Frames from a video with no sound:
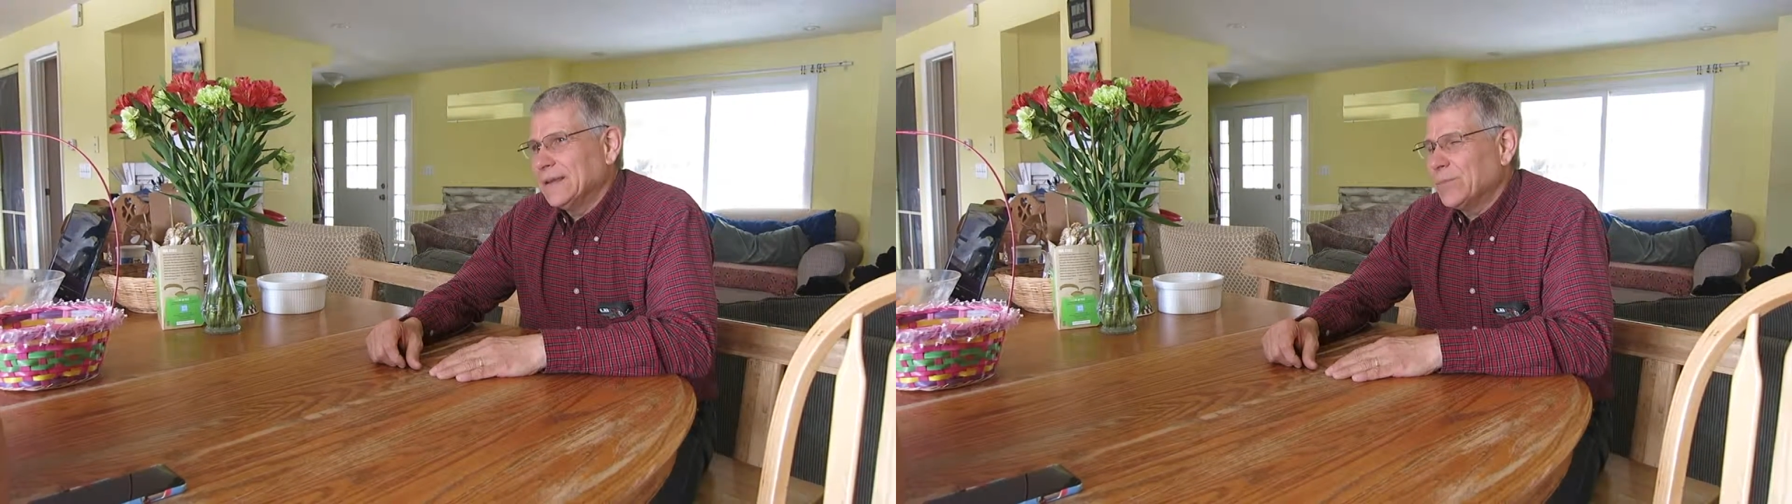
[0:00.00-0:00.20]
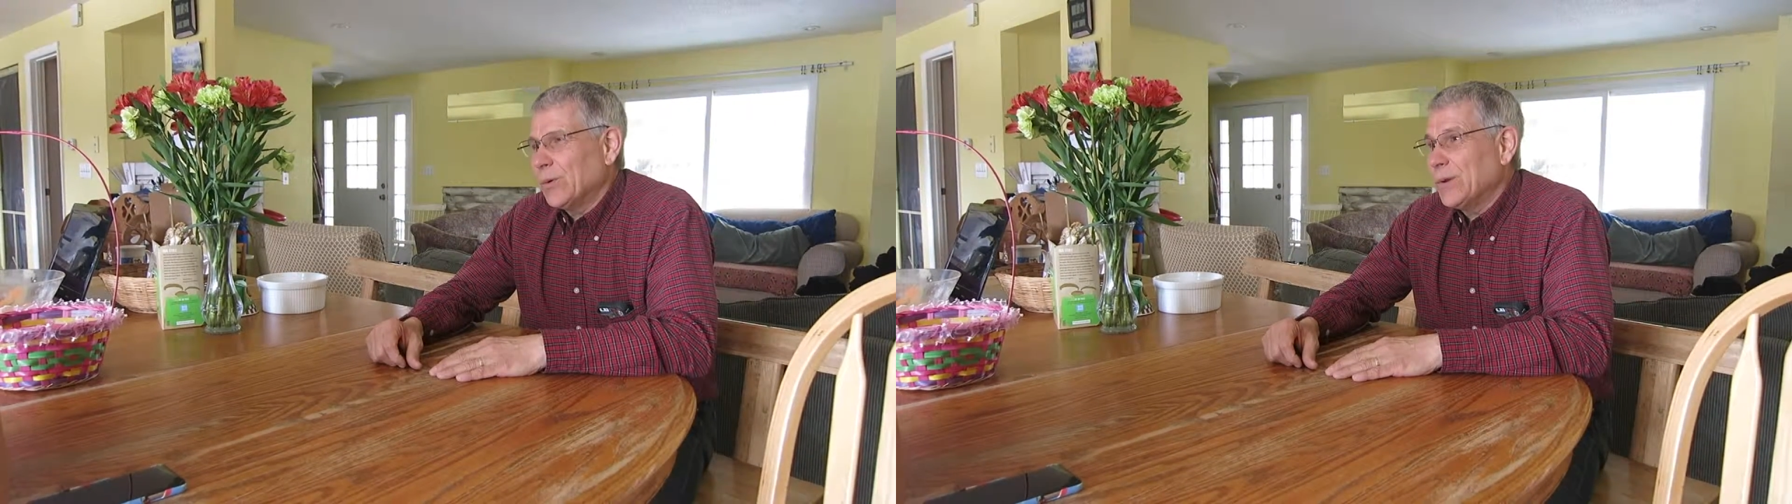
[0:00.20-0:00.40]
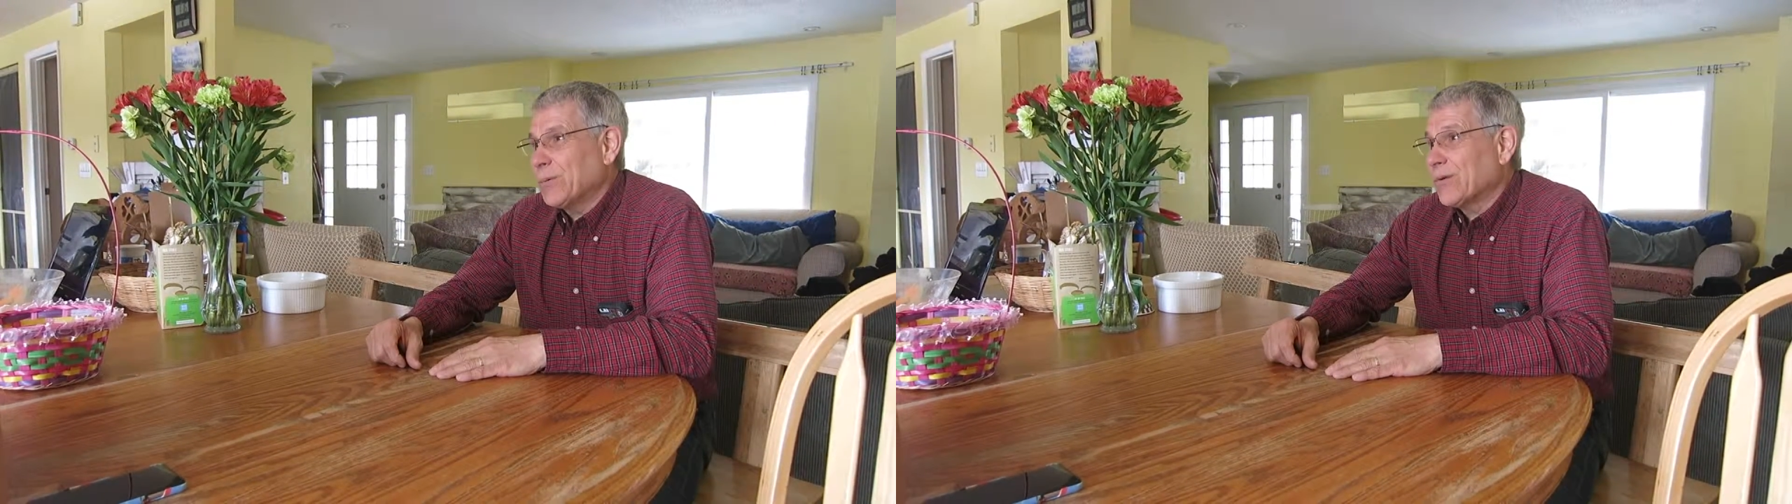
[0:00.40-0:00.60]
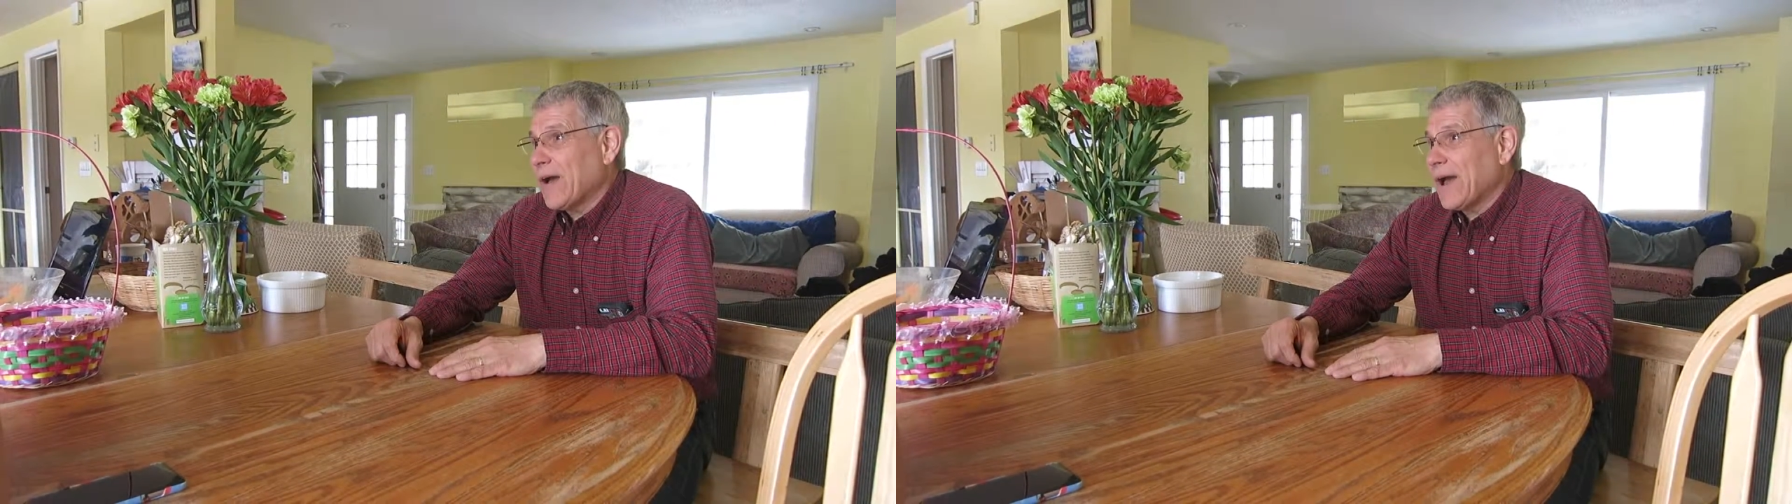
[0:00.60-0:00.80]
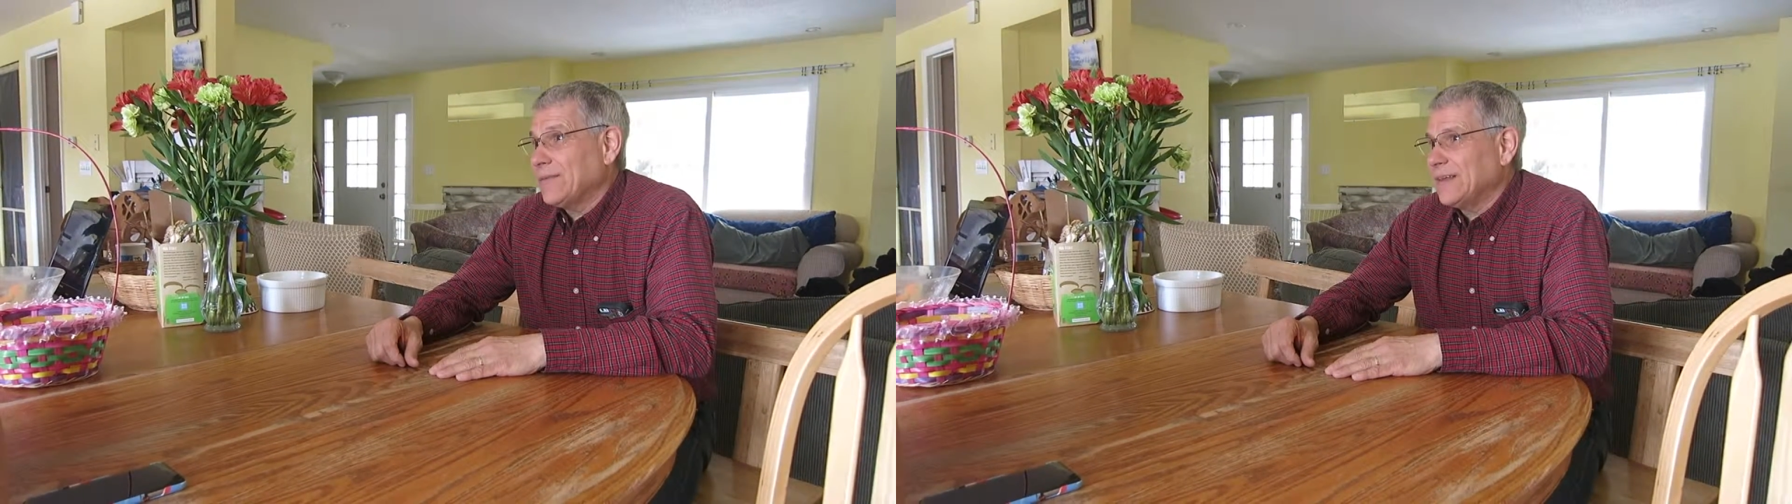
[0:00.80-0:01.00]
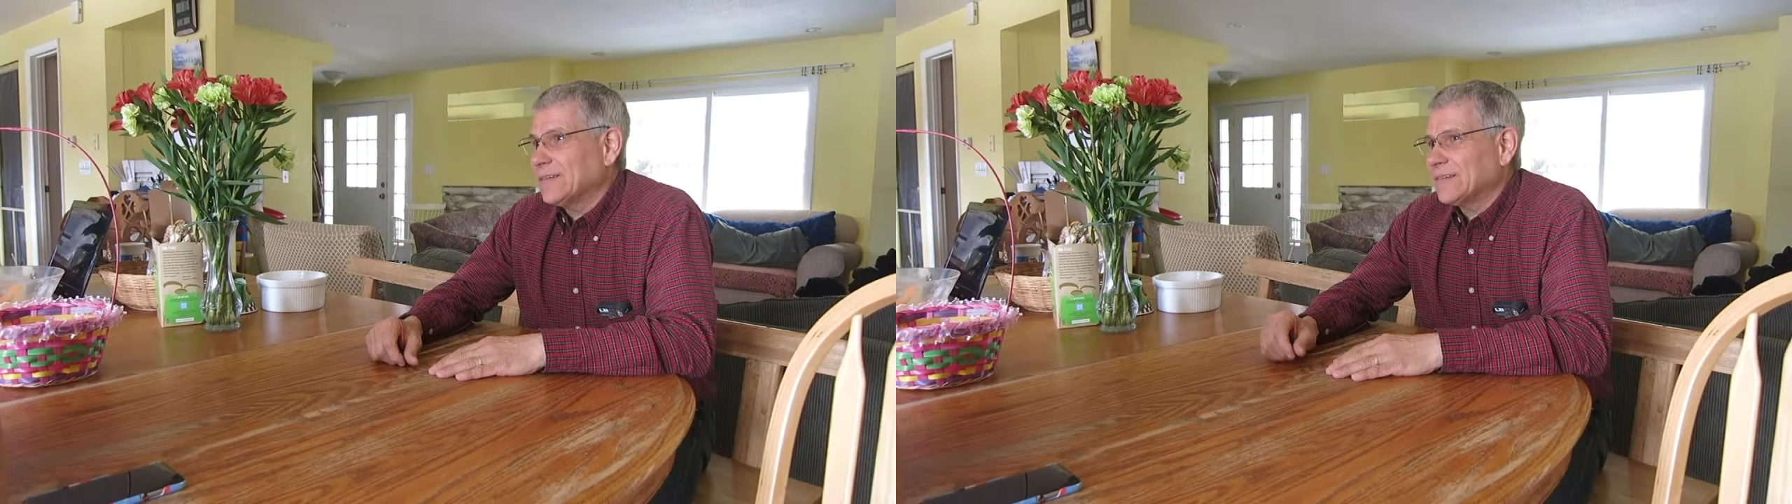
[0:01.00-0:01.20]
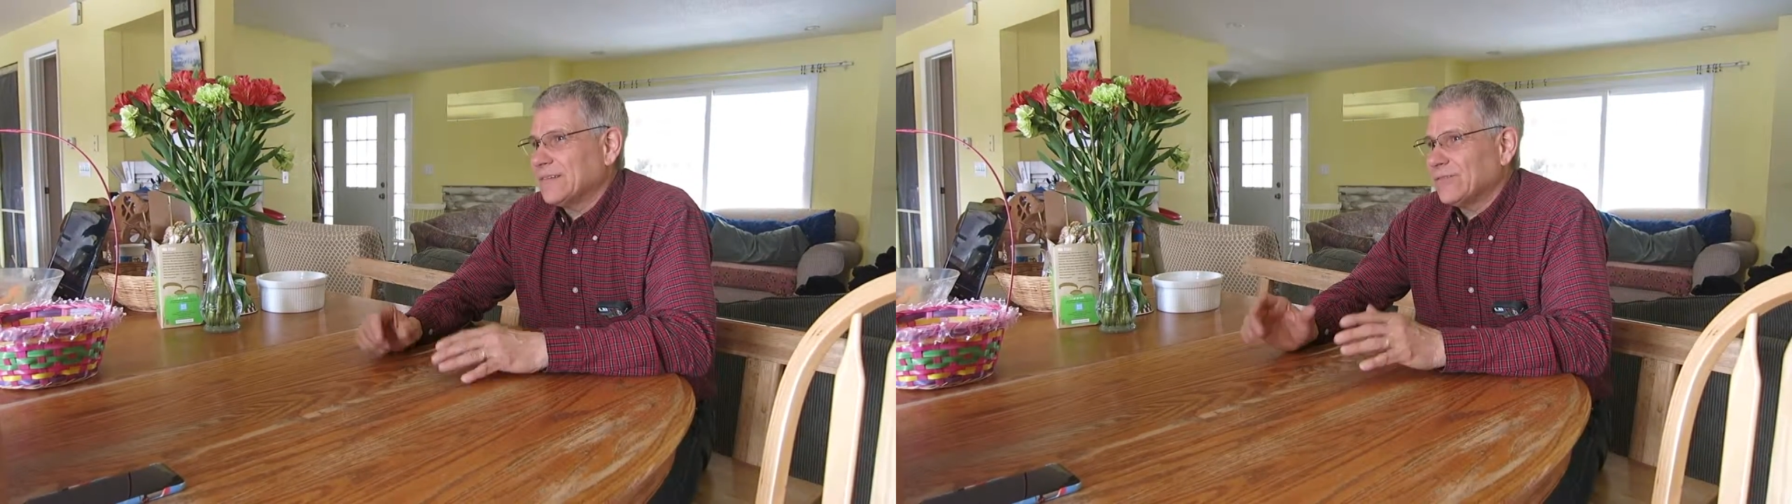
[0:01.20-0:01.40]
But we provide this